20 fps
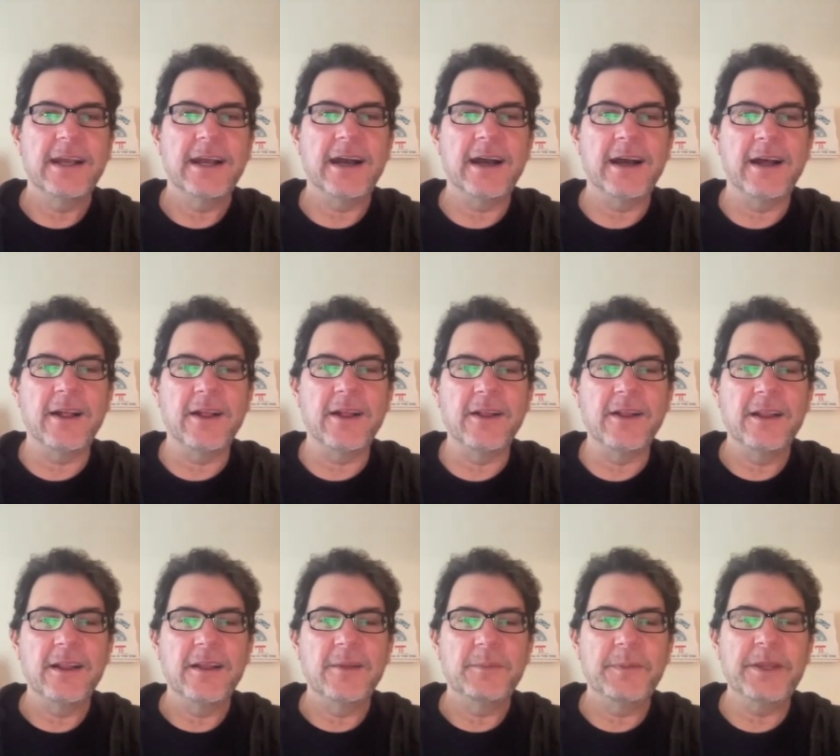I'll
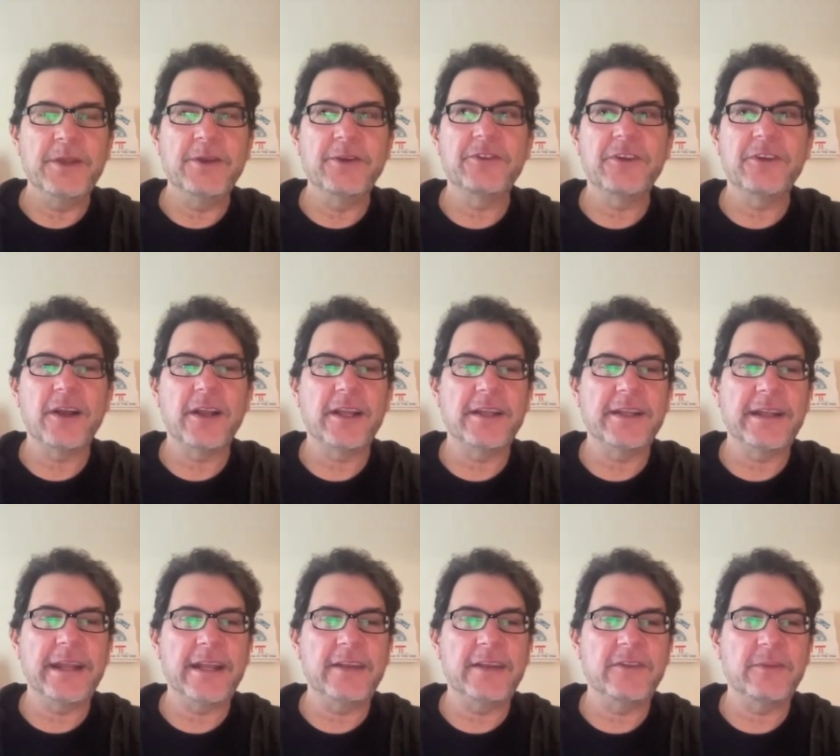be your song and
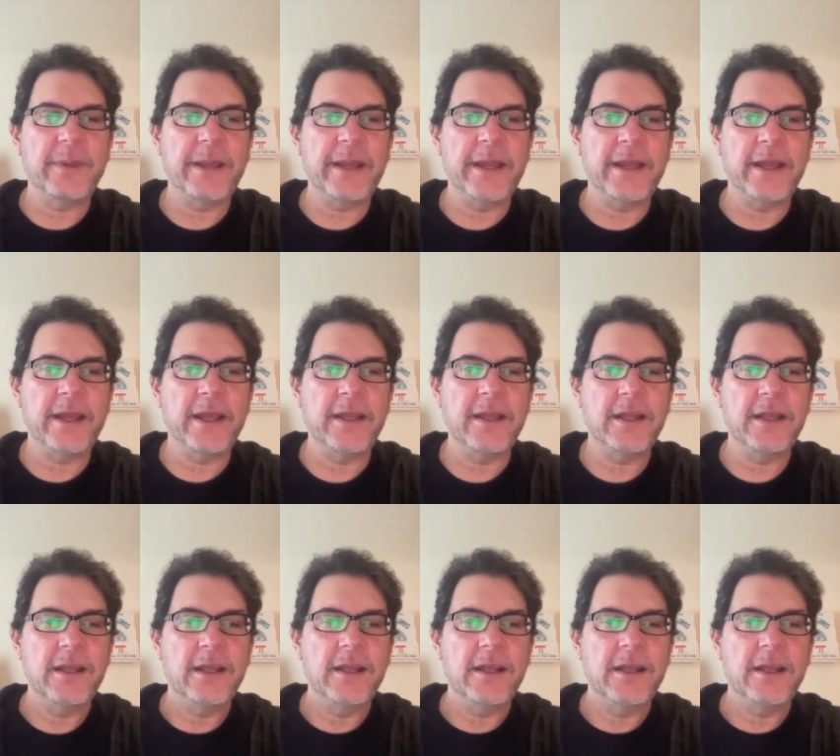dance man.